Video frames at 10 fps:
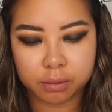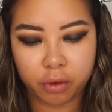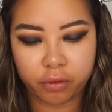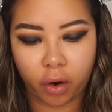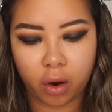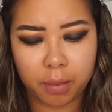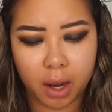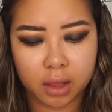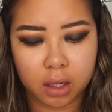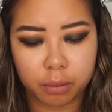prefer it
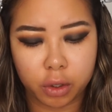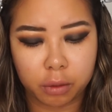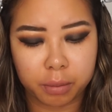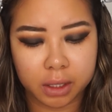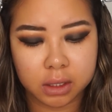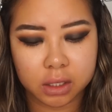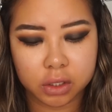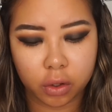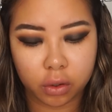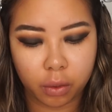better than a beauty blender. I
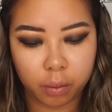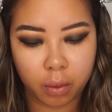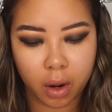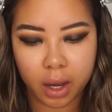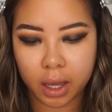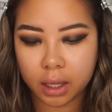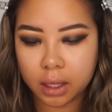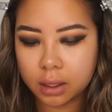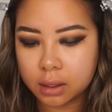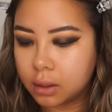don't know why.